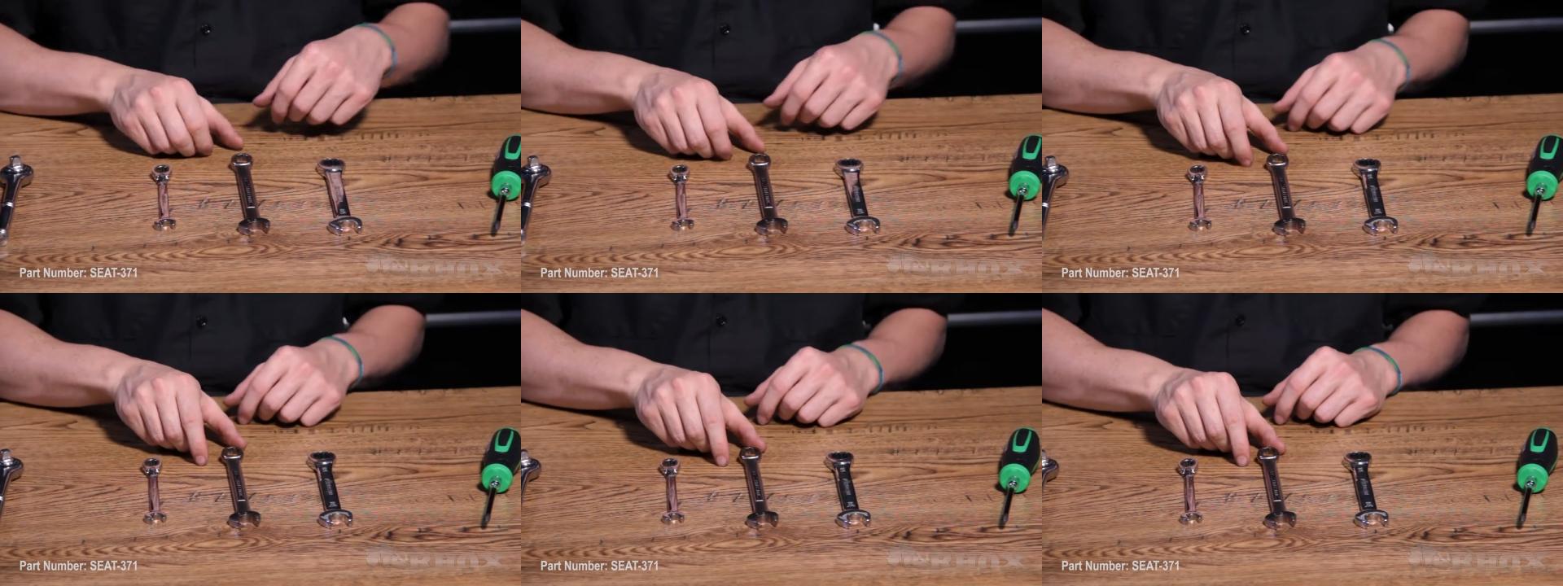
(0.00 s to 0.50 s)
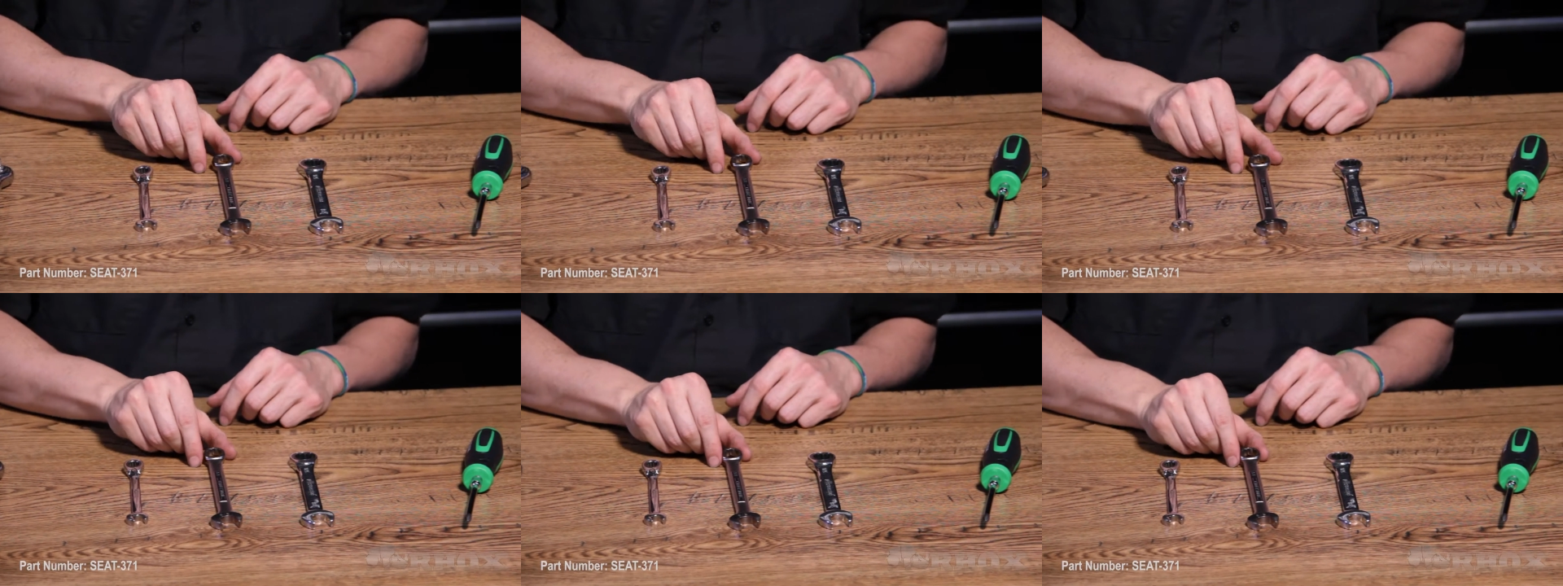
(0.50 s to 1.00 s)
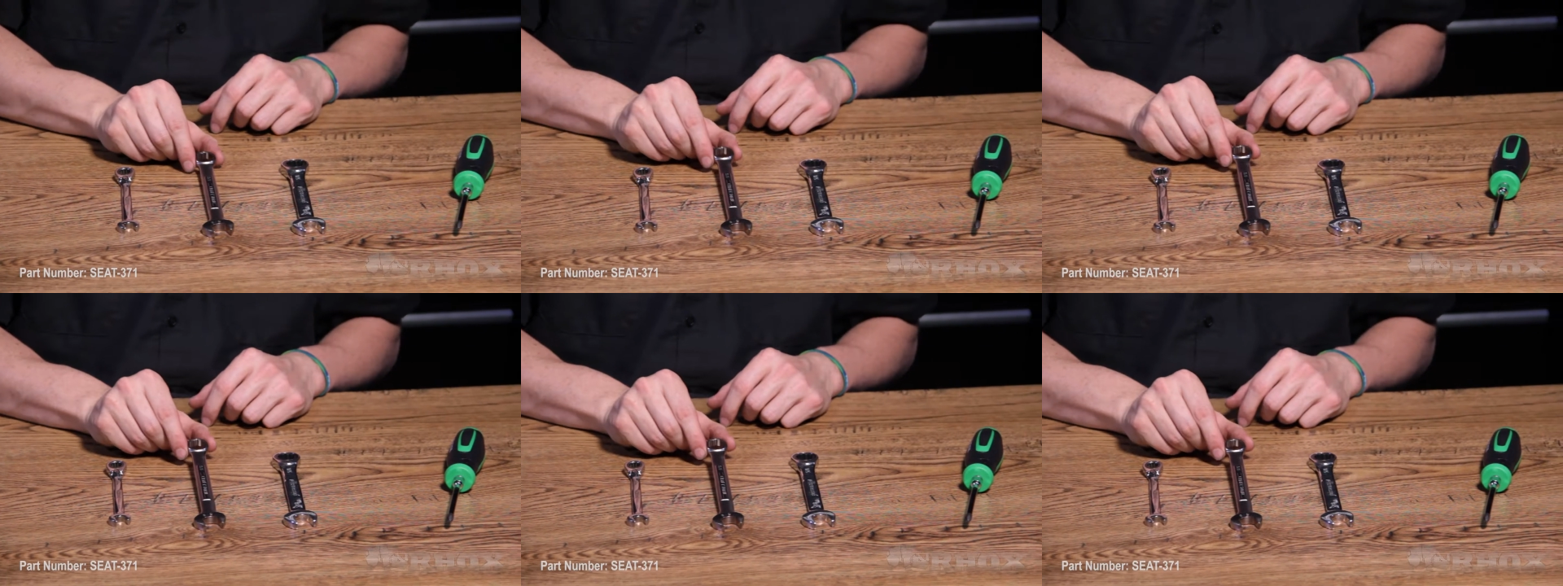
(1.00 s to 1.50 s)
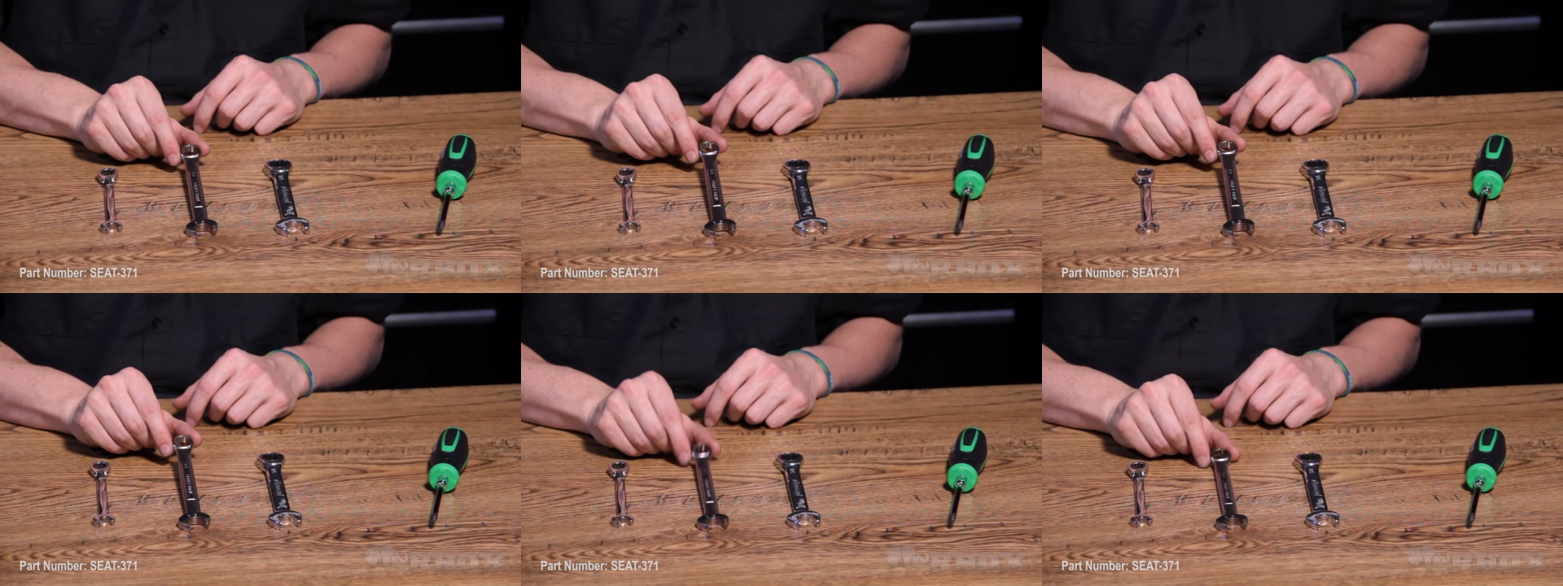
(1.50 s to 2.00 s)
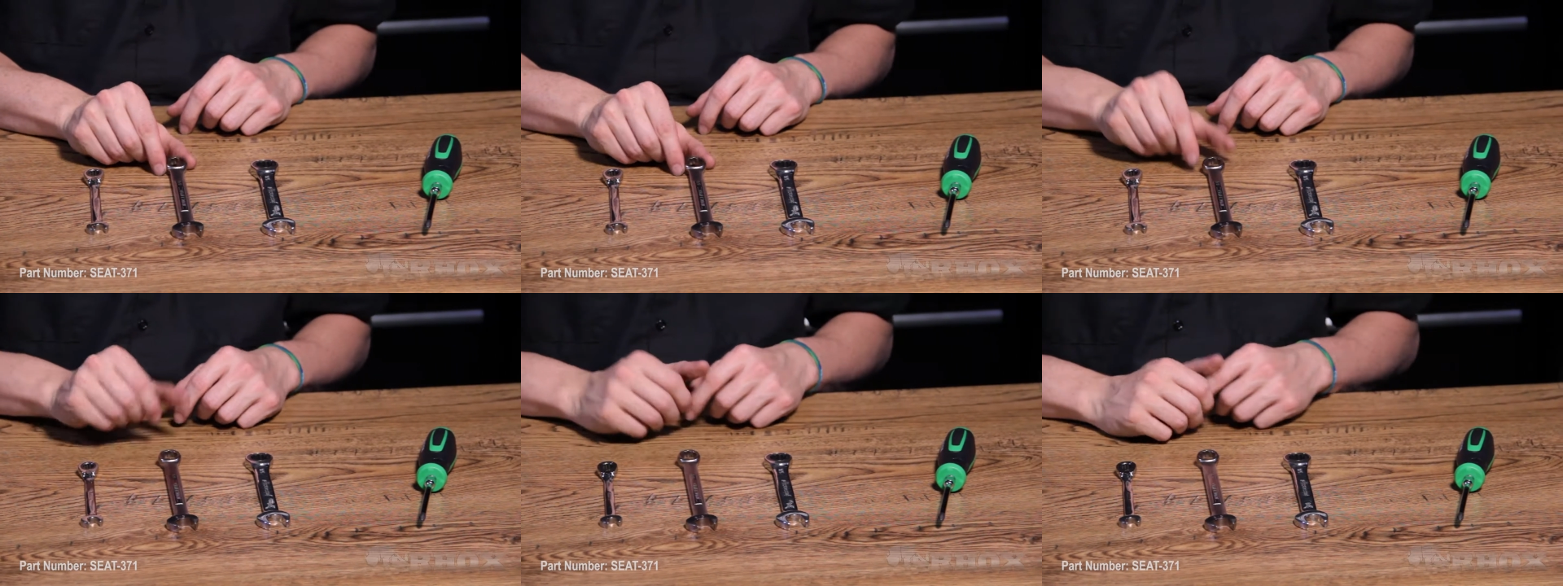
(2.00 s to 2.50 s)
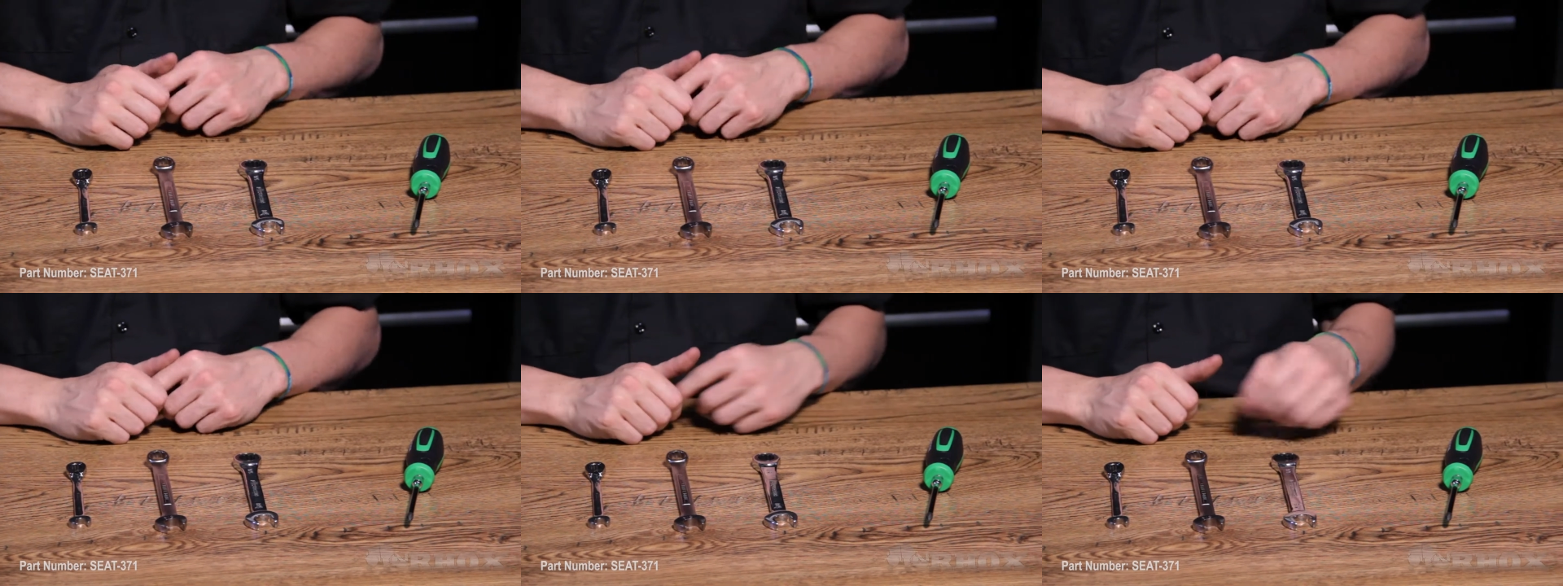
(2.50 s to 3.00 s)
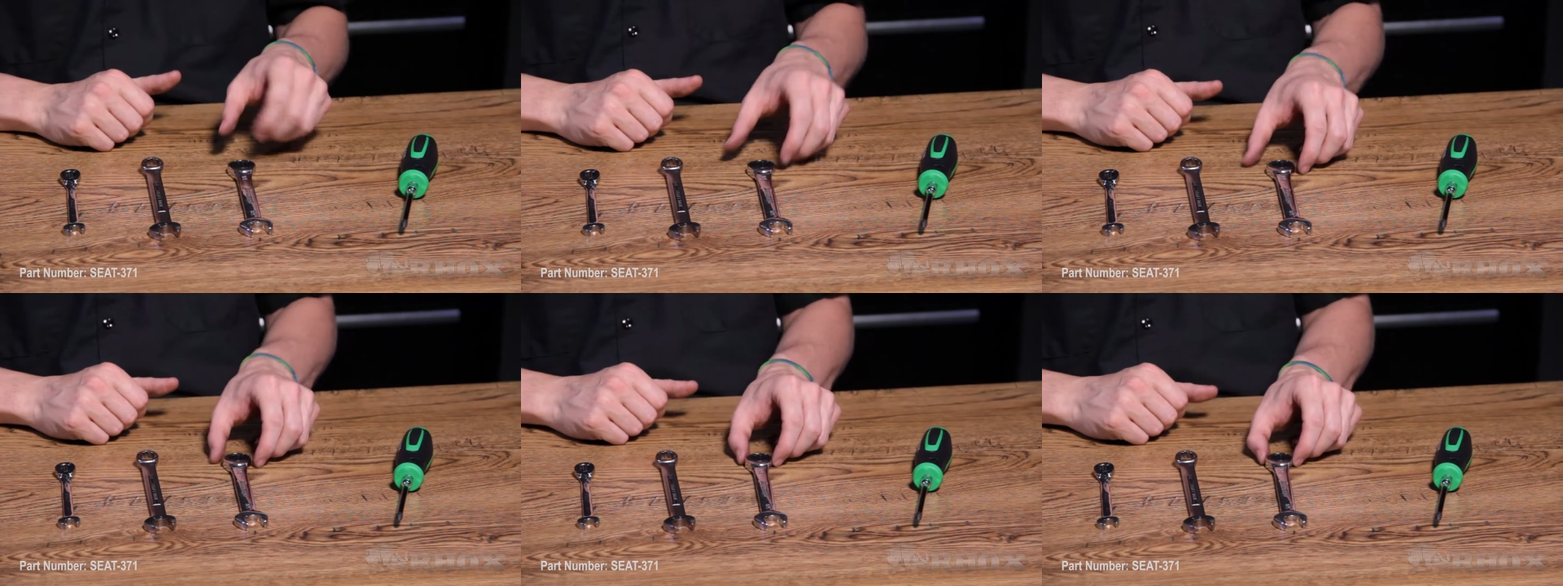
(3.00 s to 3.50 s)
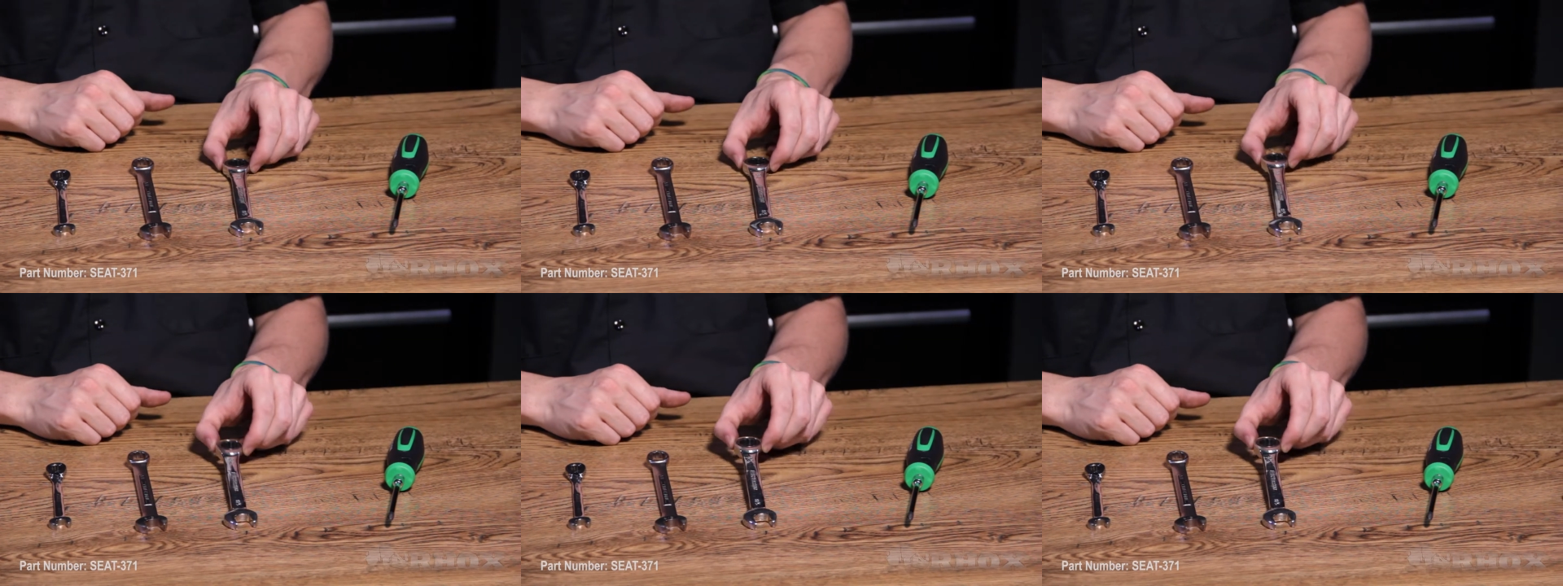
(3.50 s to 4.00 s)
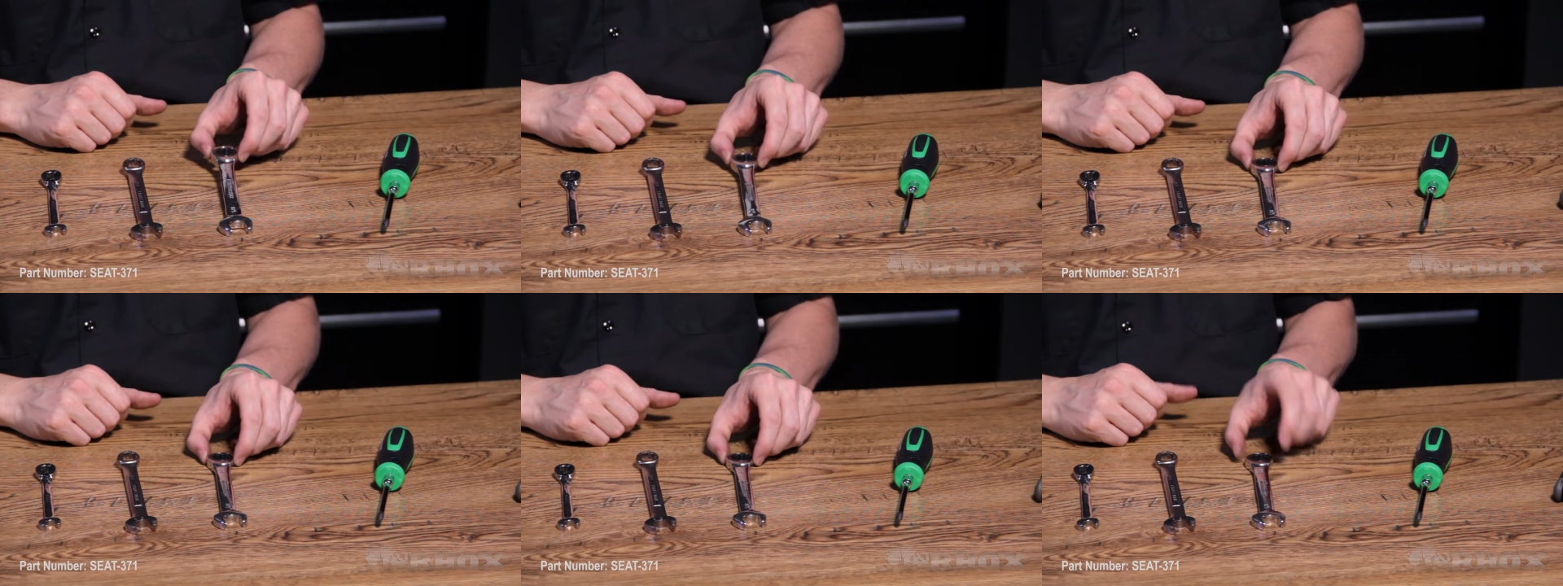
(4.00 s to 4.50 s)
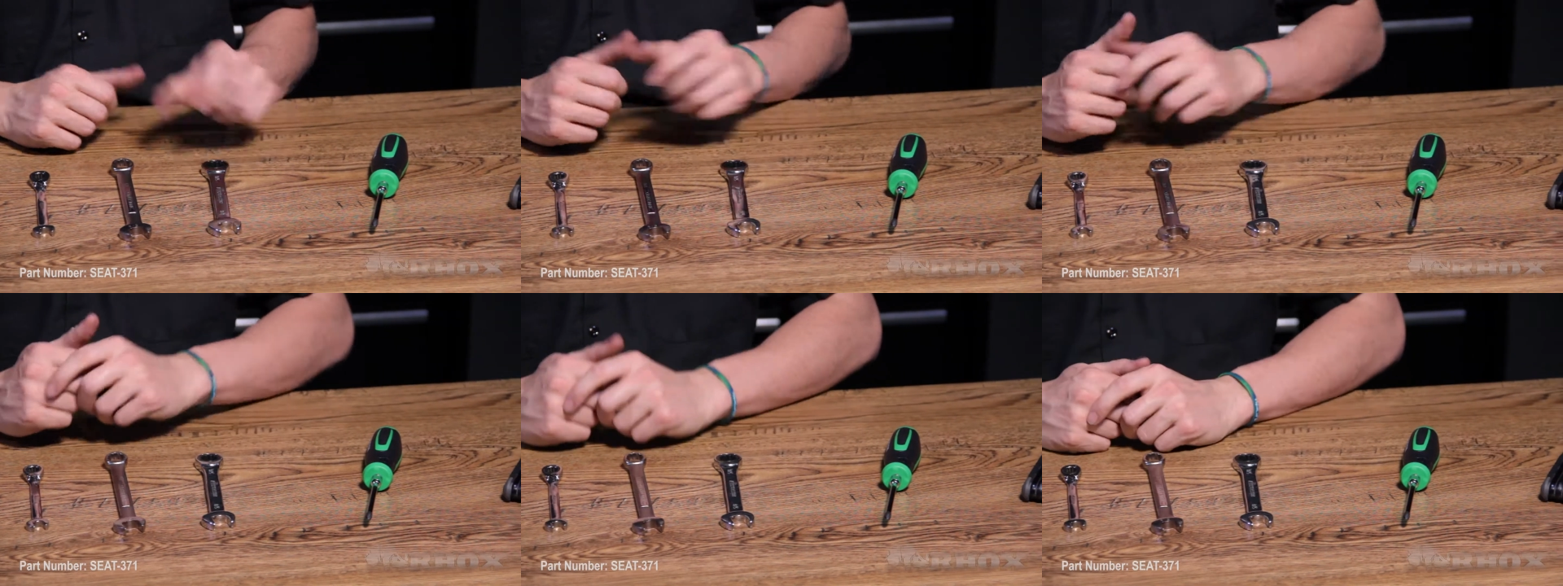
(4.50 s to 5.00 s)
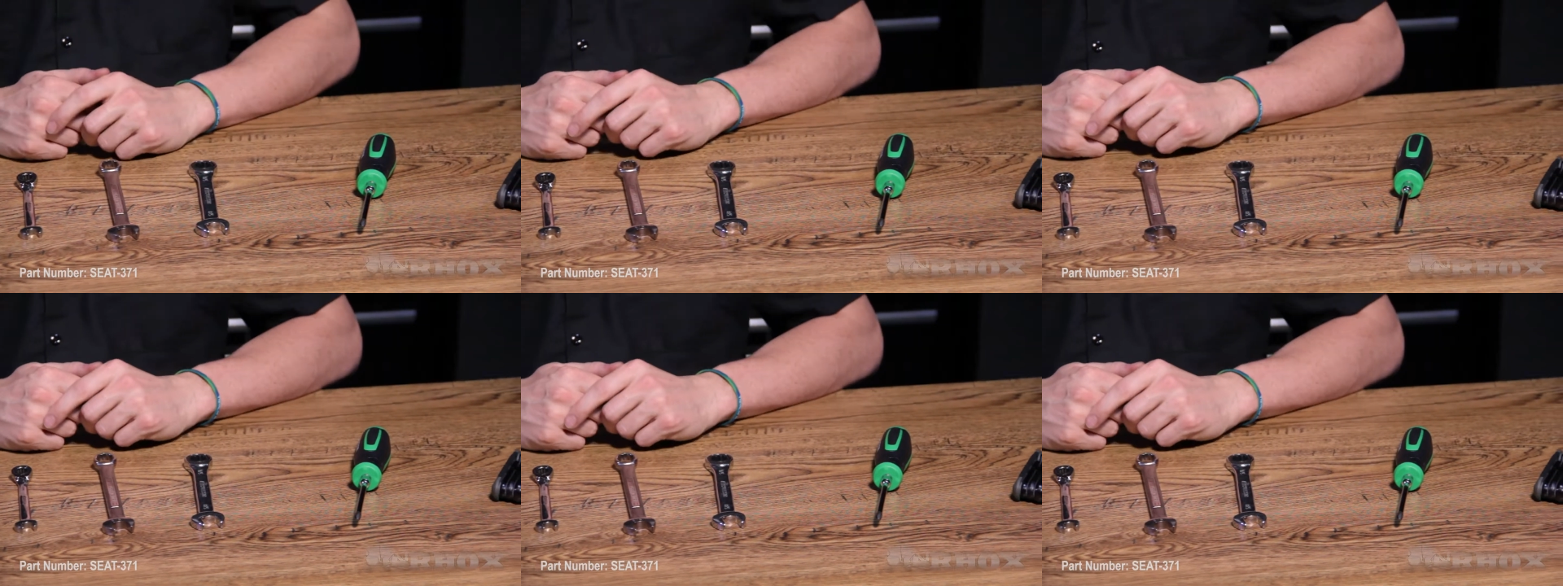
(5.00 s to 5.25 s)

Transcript: No face is visible, so there are no lips to read.